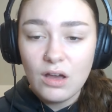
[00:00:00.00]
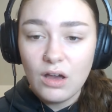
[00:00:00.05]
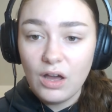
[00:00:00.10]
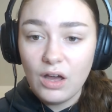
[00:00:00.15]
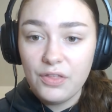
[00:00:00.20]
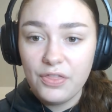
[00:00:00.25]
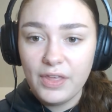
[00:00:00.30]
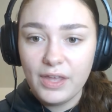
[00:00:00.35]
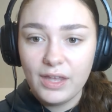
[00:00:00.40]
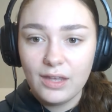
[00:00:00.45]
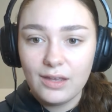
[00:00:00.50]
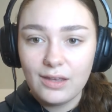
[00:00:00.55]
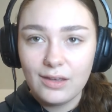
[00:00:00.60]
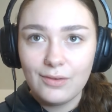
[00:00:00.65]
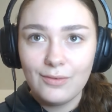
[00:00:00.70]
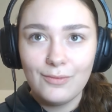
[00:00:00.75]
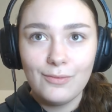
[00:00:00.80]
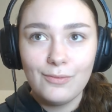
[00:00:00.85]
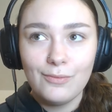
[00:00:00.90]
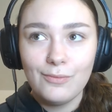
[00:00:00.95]
I think
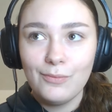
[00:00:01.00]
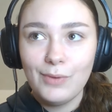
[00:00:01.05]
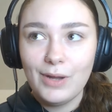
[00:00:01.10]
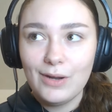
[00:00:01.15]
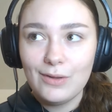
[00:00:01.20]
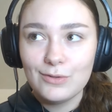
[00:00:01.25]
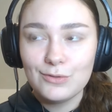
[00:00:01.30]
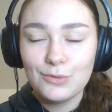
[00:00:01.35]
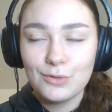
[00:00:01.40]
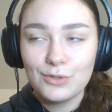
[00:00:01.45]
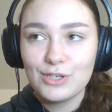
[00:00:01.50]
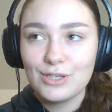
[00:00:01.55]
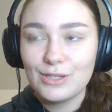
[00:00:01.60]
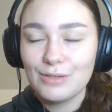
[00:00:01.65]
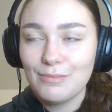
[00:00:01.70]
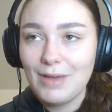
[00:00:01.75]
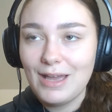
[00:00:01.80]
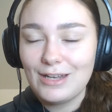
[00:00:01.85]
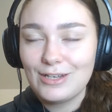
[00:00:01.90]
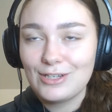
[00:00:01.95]
when I was watching
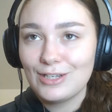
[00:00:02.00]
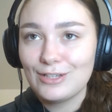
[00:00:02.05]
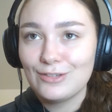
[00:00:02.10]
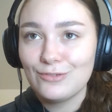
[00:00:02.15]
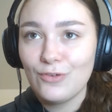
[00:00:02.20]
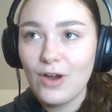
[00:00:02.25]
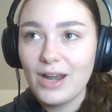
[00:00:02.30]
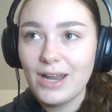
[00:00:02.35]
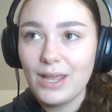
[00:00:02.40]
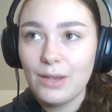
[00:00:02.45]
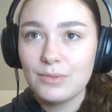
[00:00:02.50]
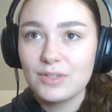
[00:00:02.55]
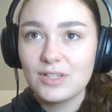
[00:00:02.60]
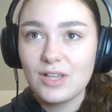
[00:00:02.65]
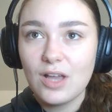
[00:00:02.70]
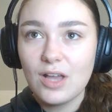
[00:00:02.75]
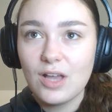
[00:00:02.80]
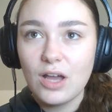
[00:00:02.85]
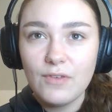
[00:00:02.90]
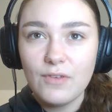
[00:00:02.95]
the match last Friday, it was
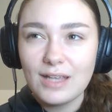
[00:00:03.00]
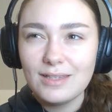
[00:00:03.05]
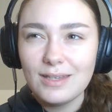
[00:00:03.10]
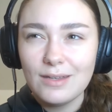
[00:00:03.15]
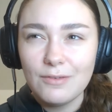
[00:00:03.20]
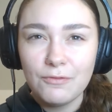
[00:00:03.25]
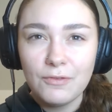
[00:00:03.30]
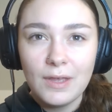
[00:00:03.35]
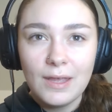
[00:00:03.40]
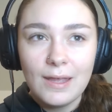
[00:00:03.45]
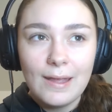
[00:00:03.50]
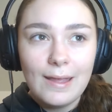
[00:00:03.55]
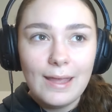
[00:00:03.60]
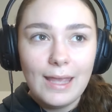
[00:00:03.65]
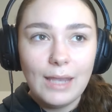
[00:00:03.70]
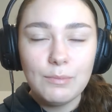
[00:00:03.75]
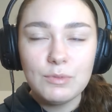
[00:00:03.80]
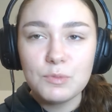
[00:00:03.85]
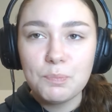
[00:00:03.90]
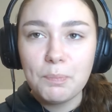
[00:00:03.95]
kind of as if
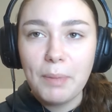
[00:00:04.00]
it was